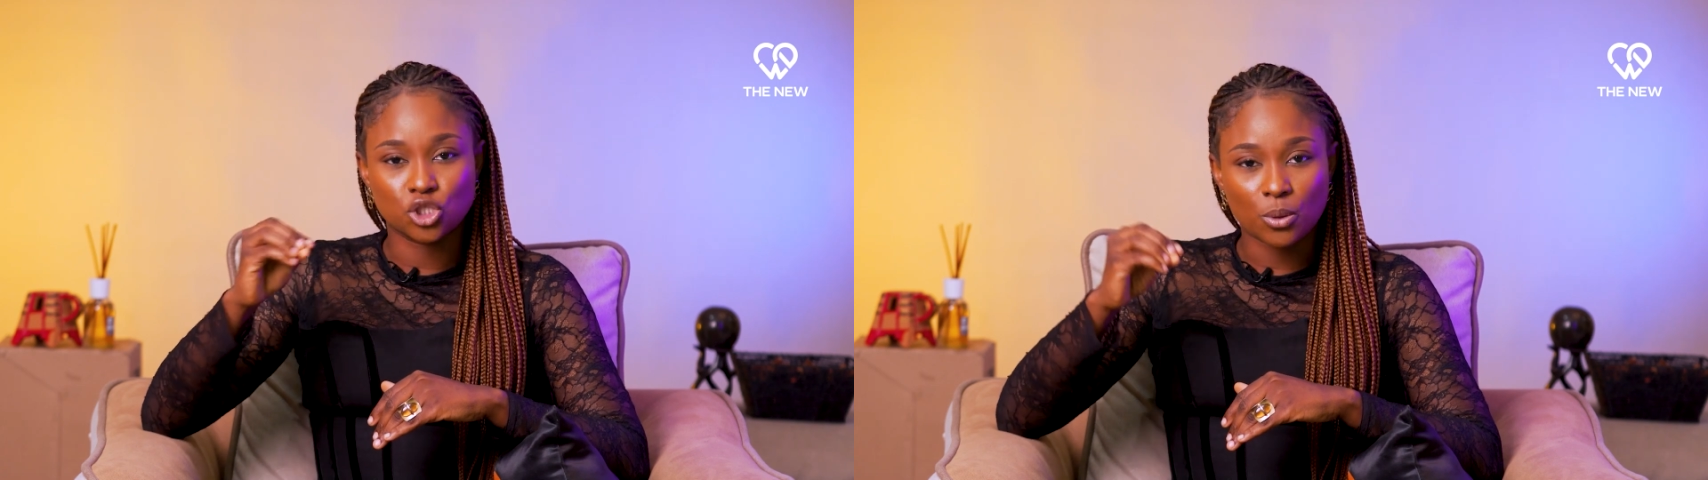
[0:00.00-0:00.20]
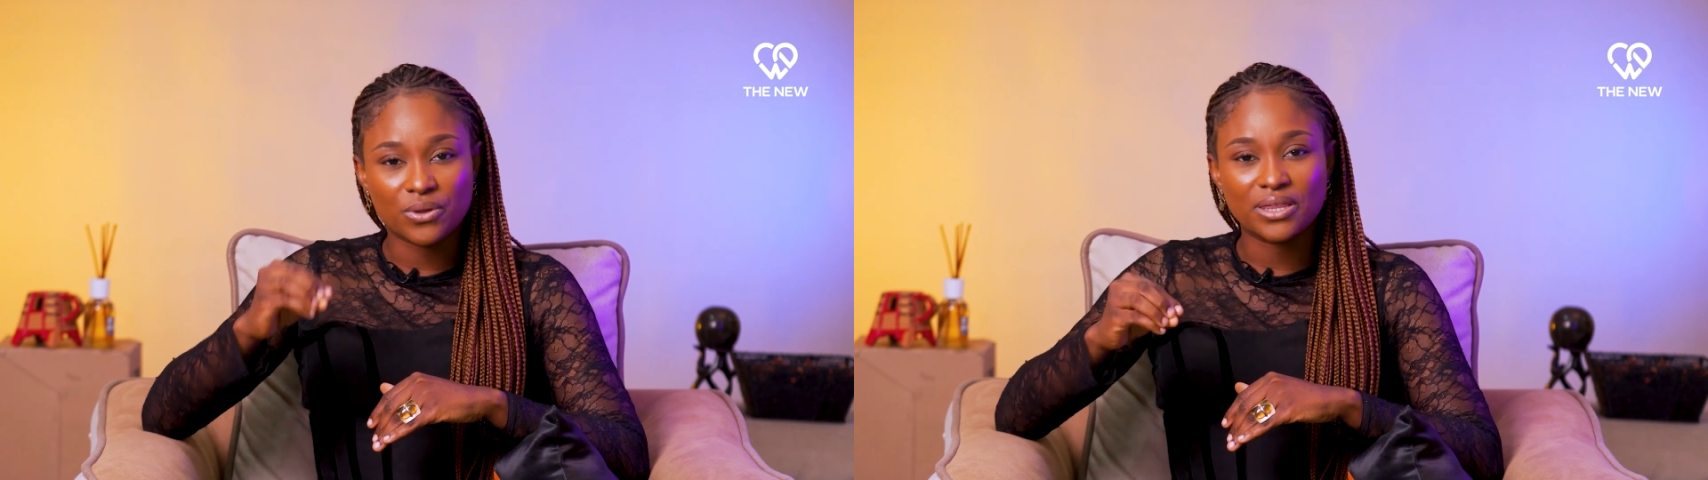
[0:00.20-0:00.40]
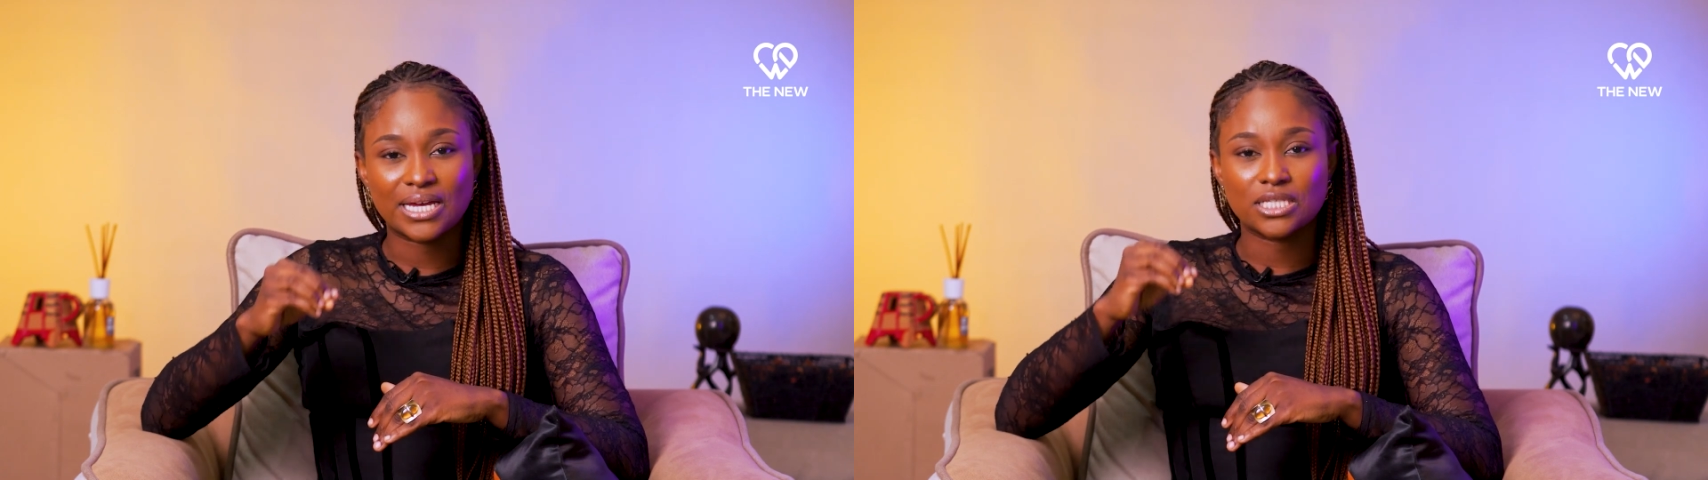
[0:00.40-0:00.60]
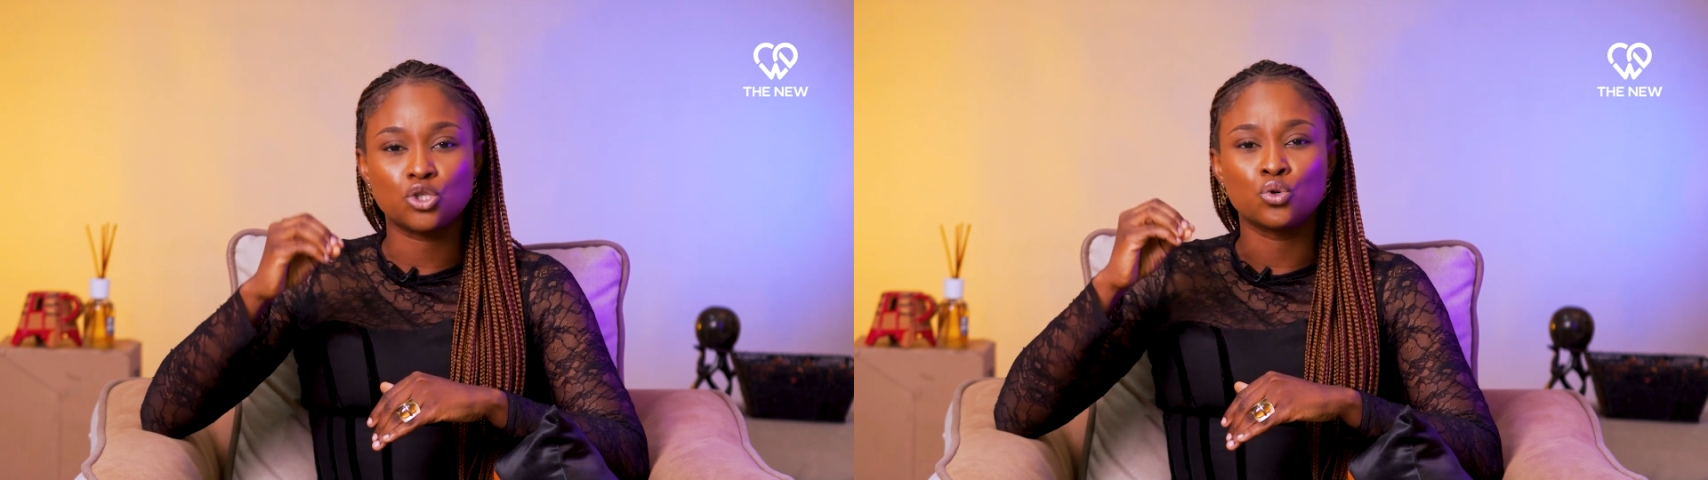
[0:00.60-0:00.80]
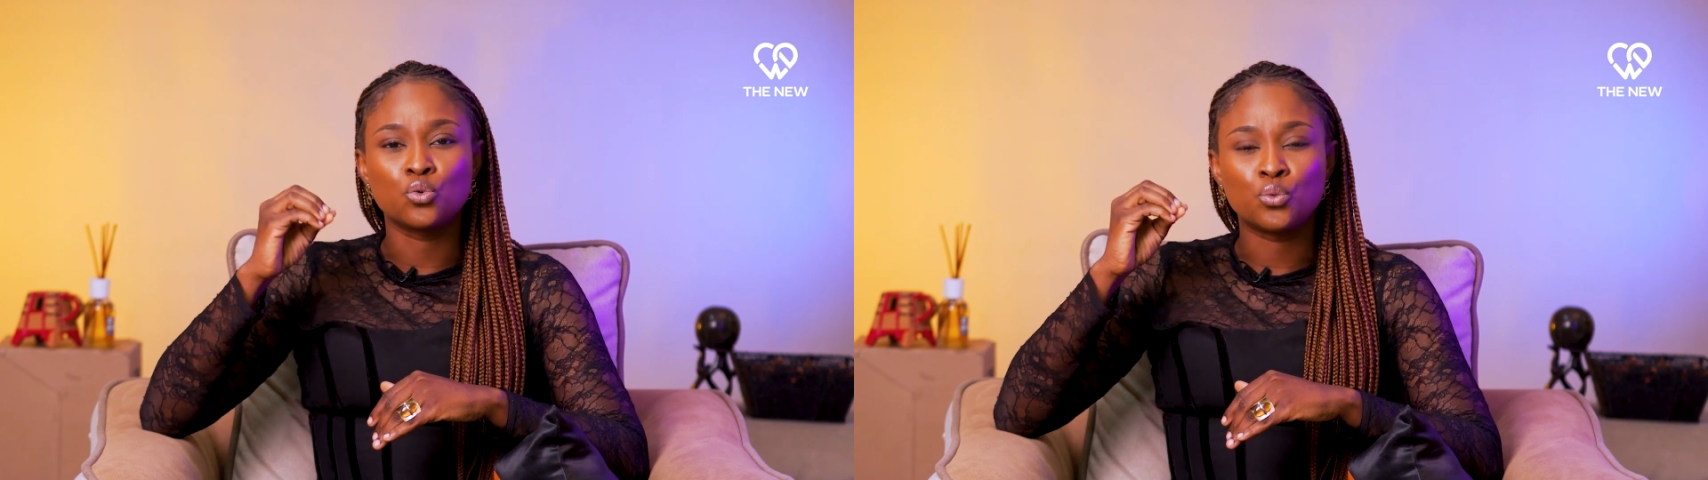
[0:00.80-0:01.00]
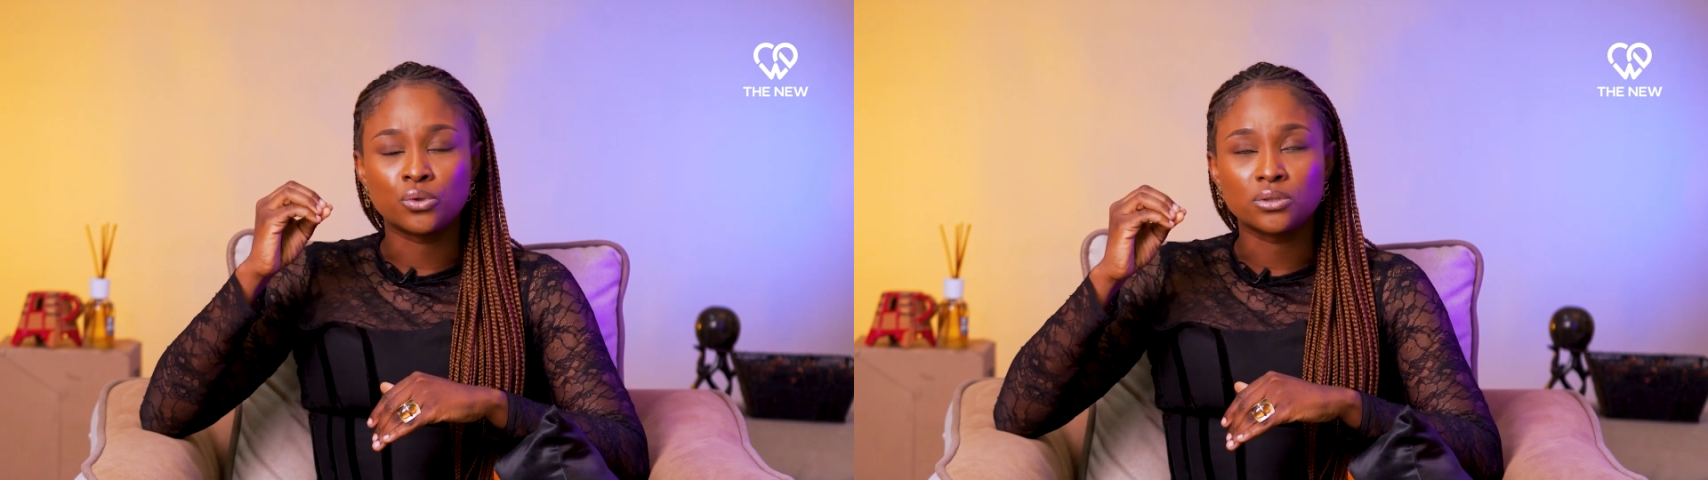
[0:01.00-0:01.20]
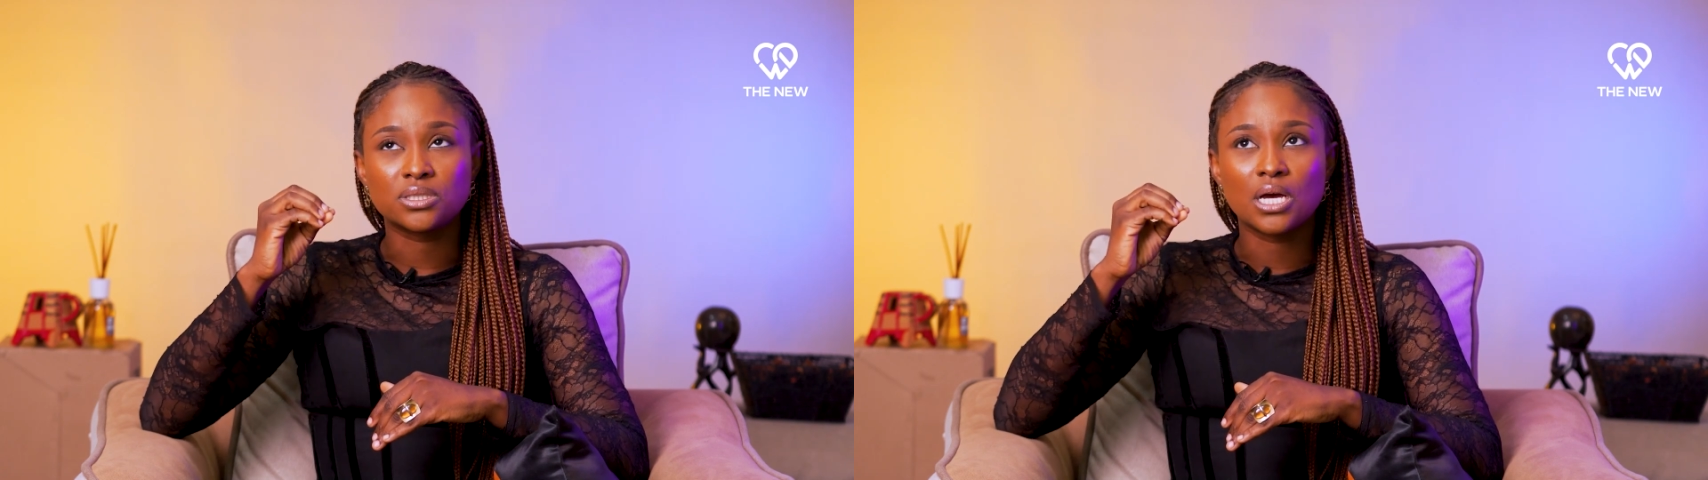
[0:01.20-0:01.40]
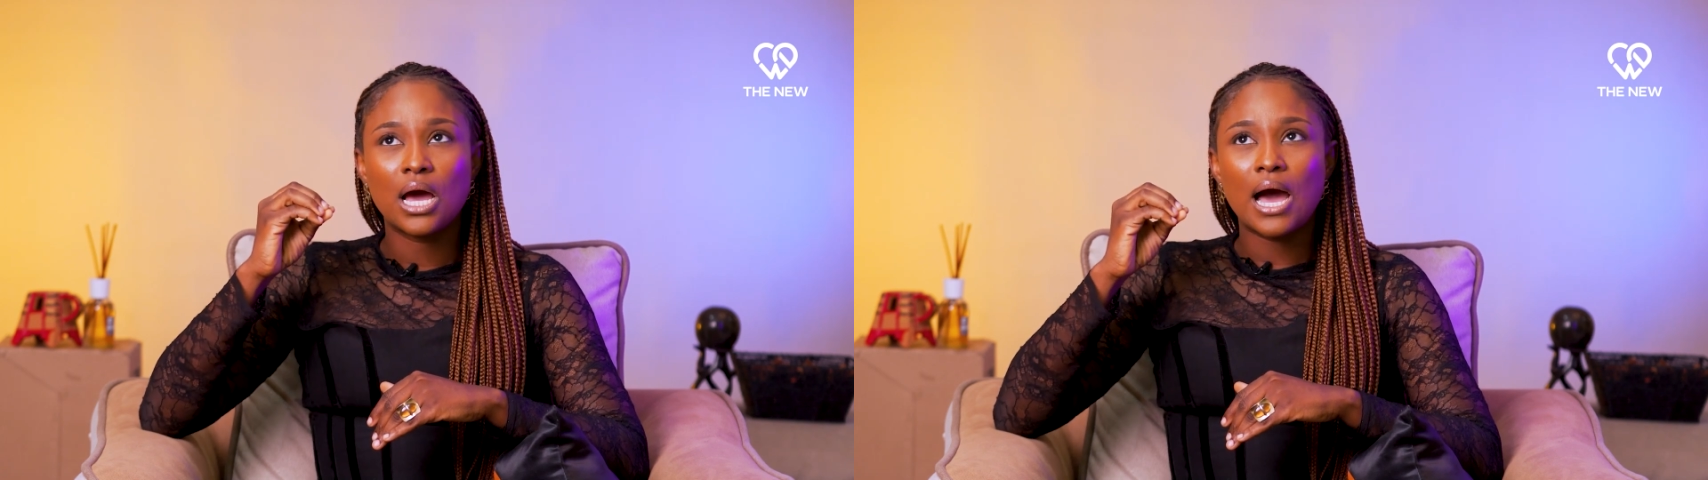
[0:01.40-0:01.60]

something that you would